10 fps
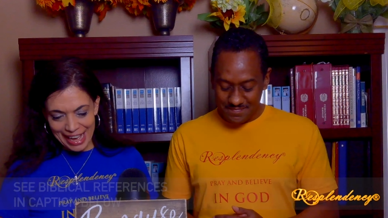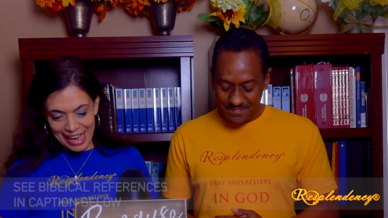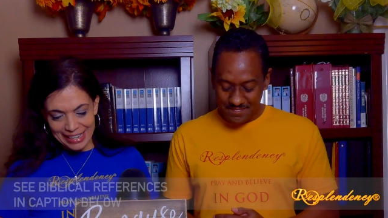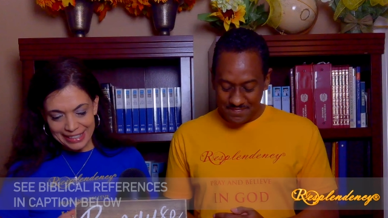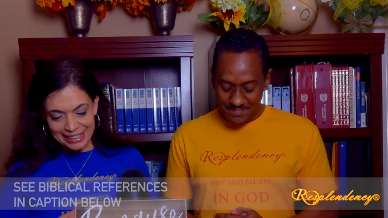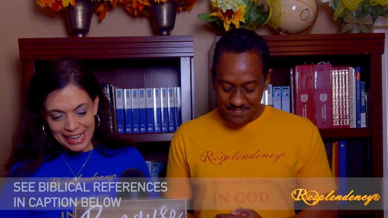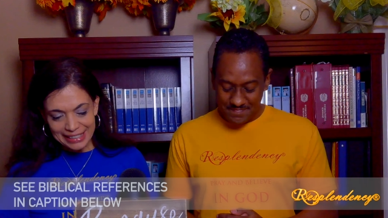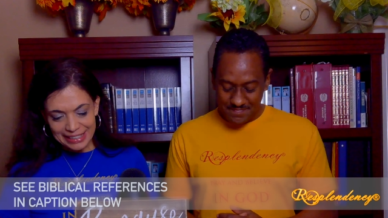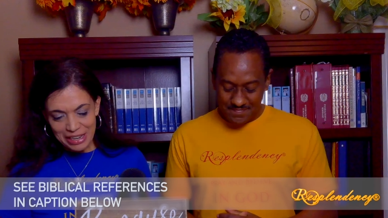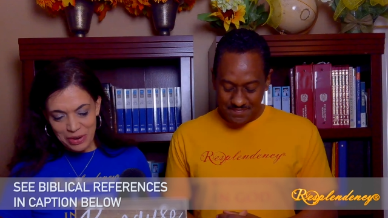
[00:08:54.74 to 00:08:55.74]
Speaker 1: And it
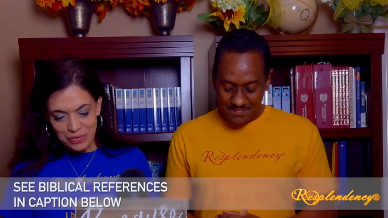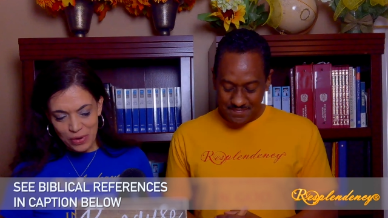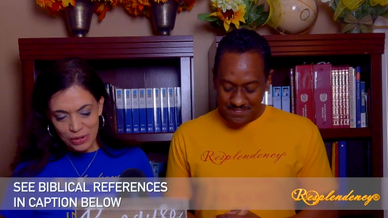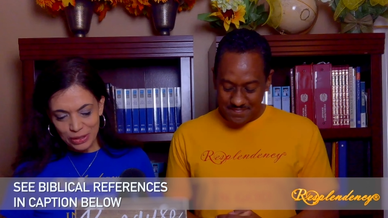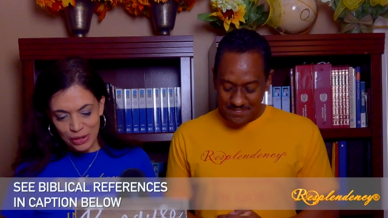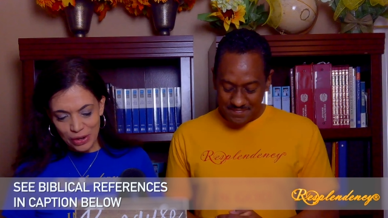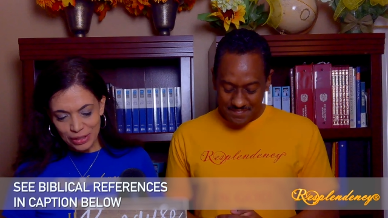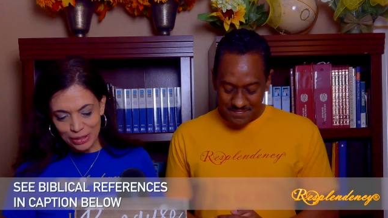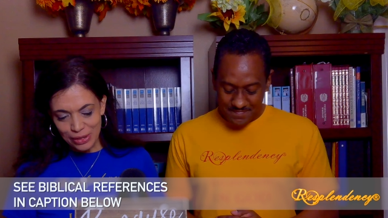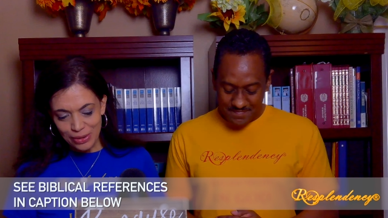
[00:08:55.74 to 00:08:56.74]
says here in verse
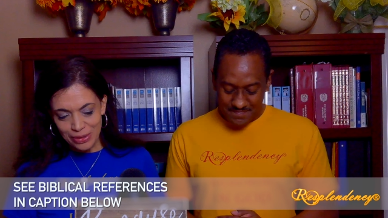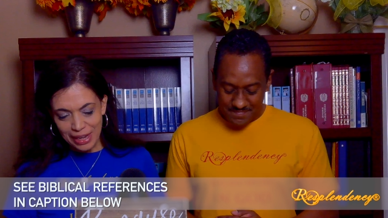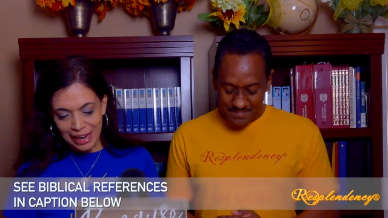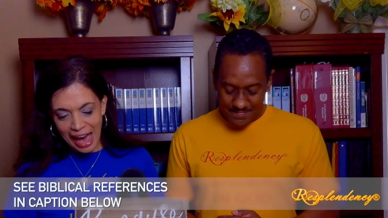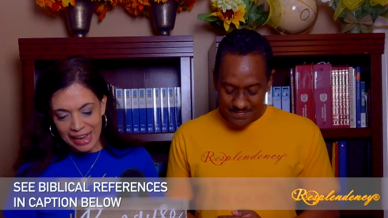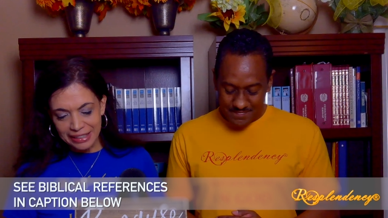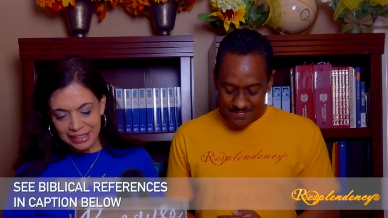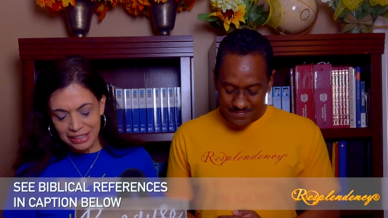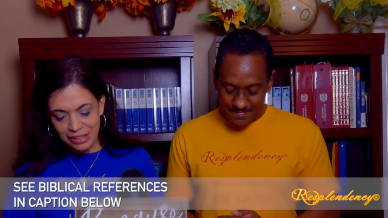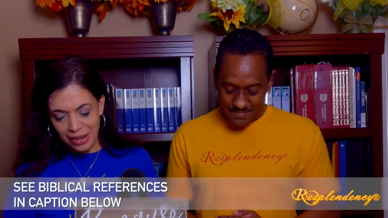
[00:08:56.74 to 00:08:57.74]
32 they
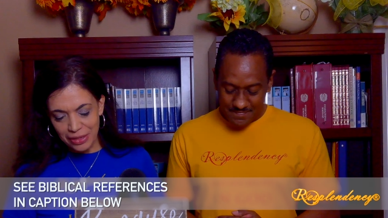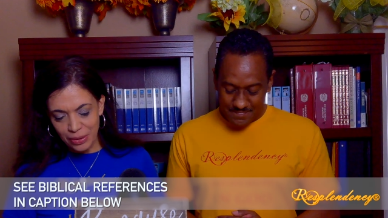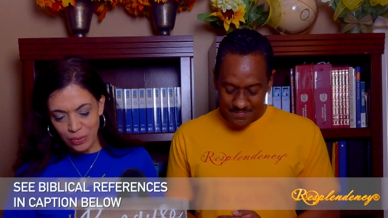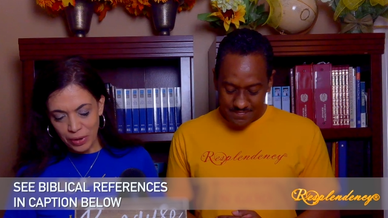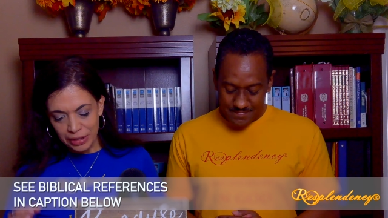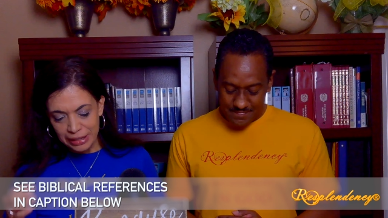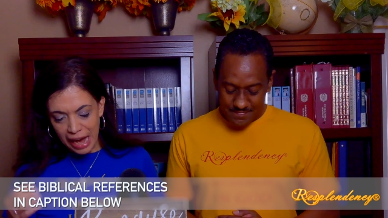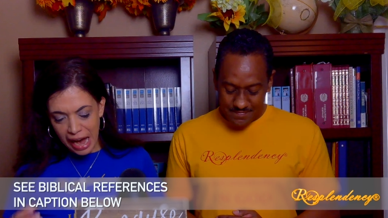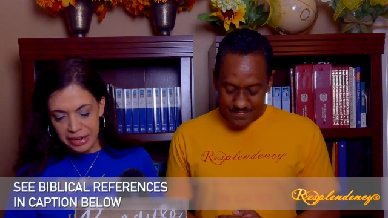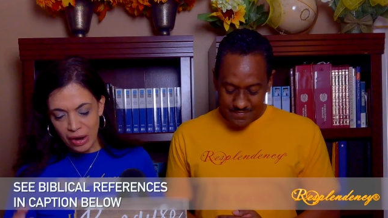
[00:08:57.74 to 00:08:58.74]
asked each other, Were
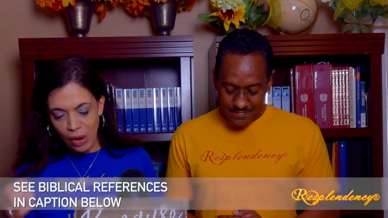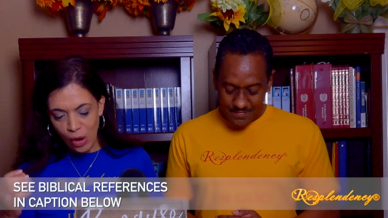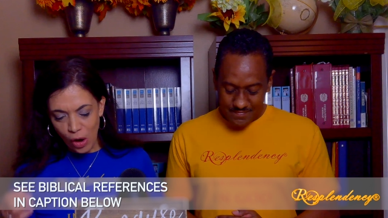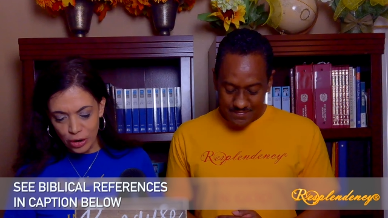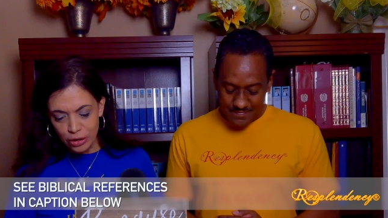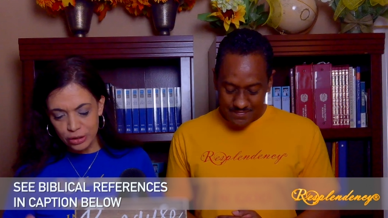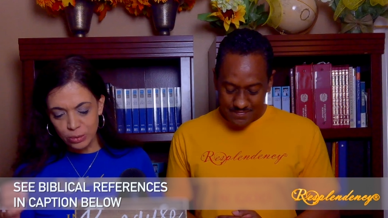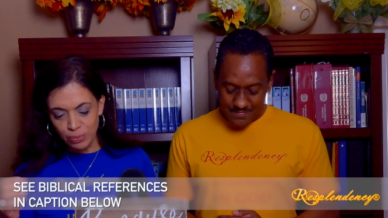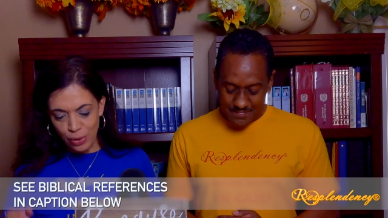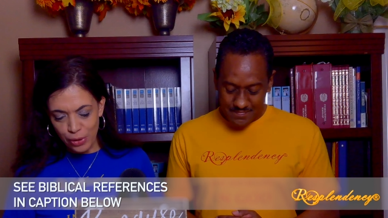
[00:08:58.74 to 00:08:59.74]
not our
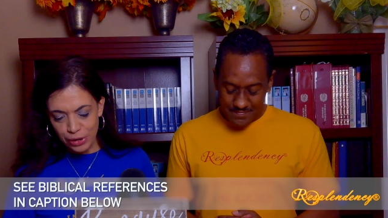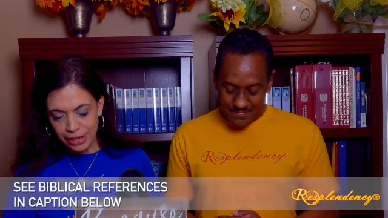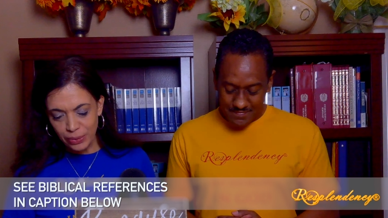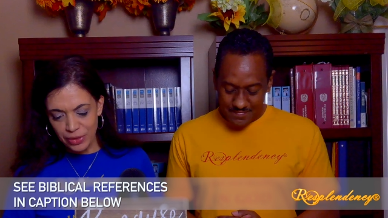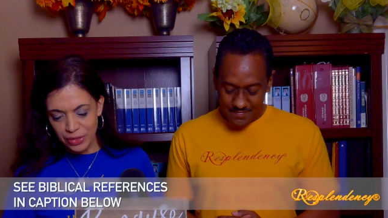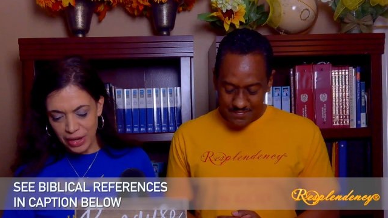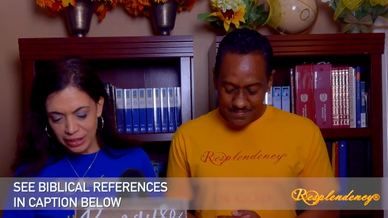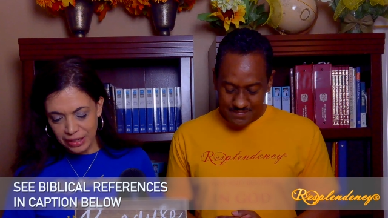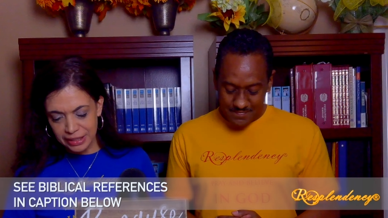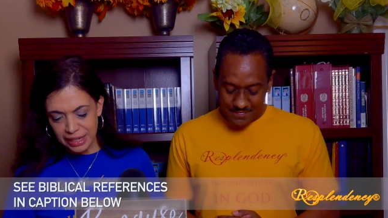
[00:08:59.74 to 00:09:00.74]
hearts burning
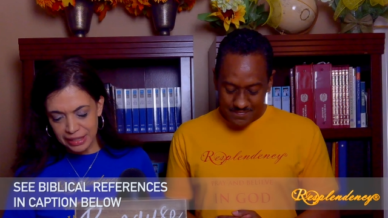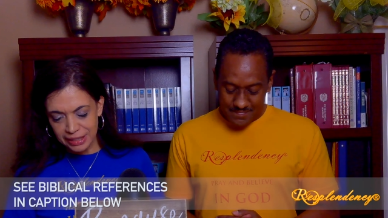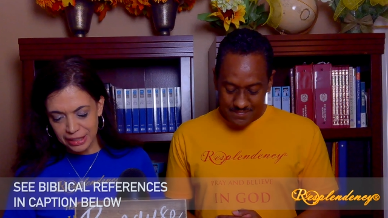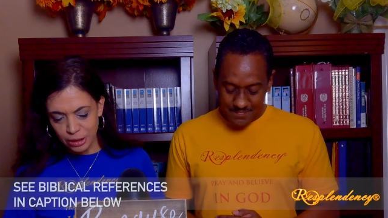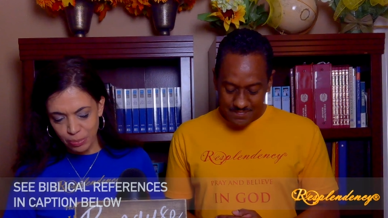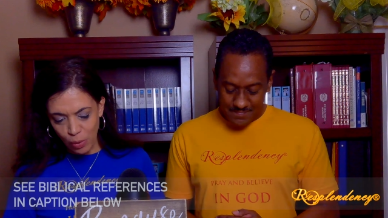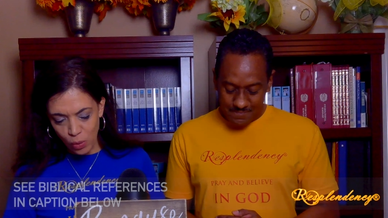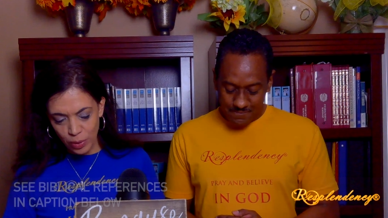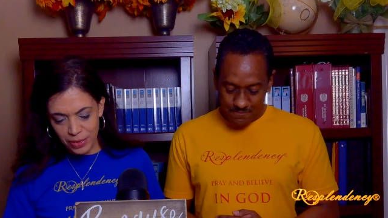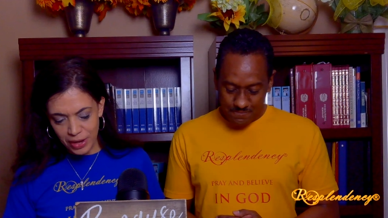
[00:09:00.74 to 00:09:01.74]
within us as he
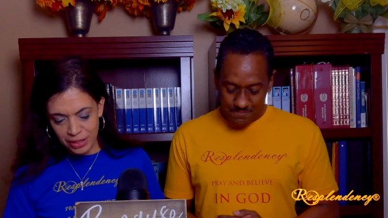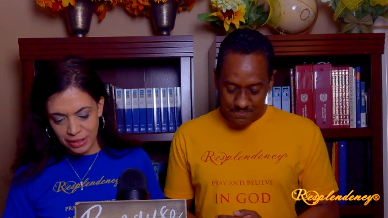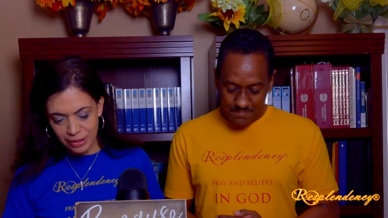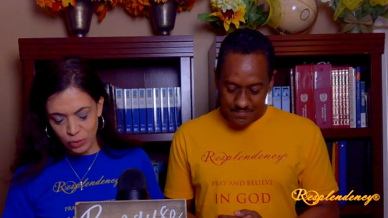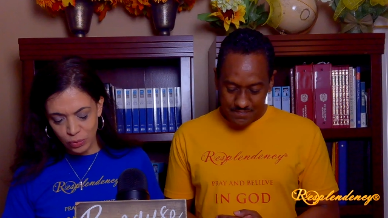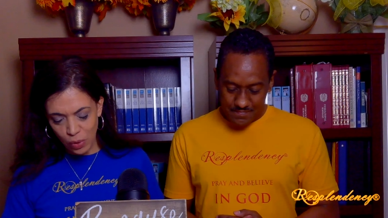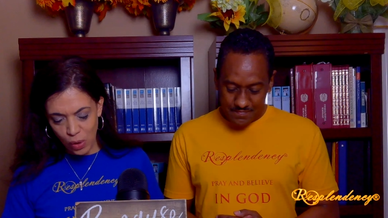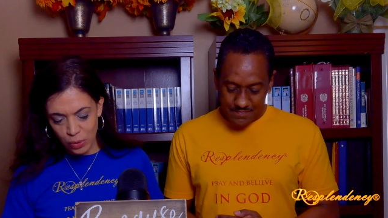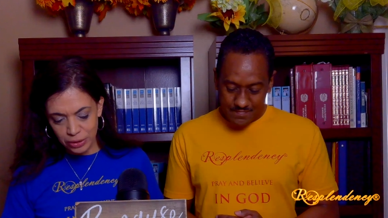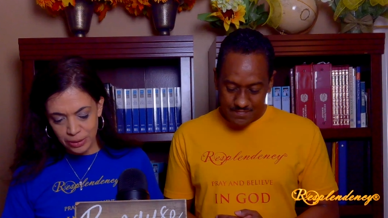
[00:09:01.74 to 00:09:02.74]
spoke with us on the
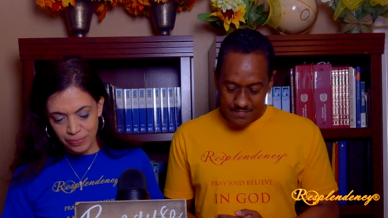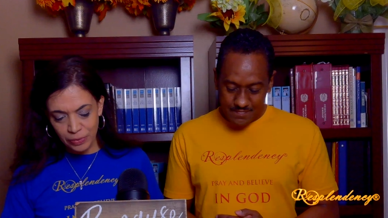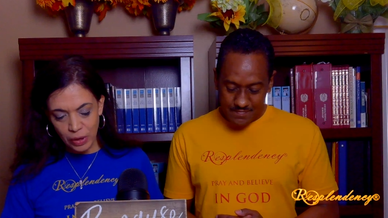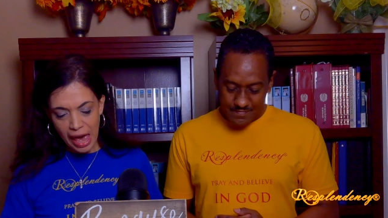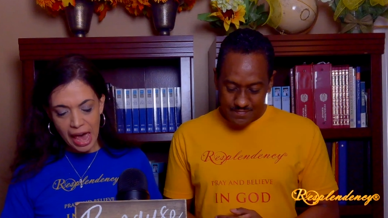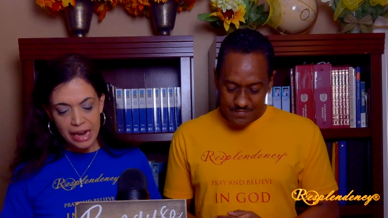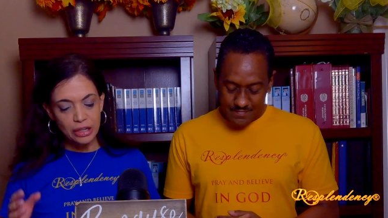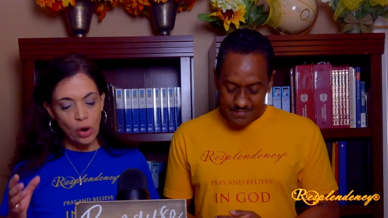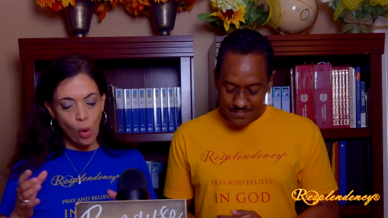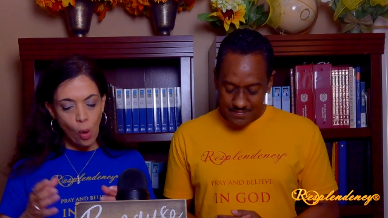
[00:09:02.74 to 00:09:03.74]
road
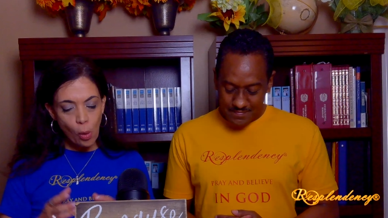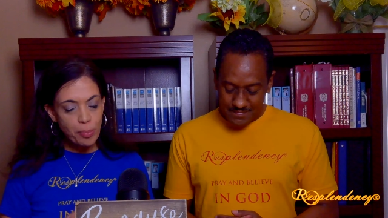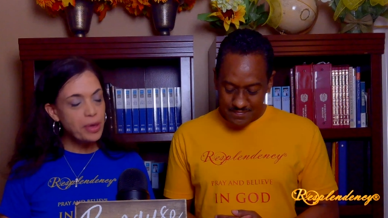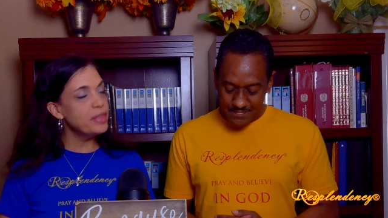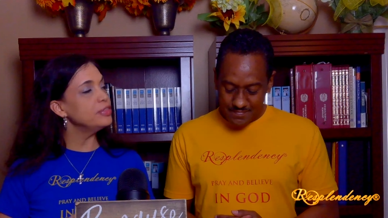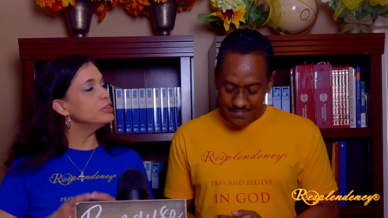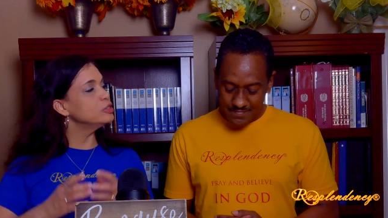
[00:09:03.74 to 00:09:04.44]
and opened the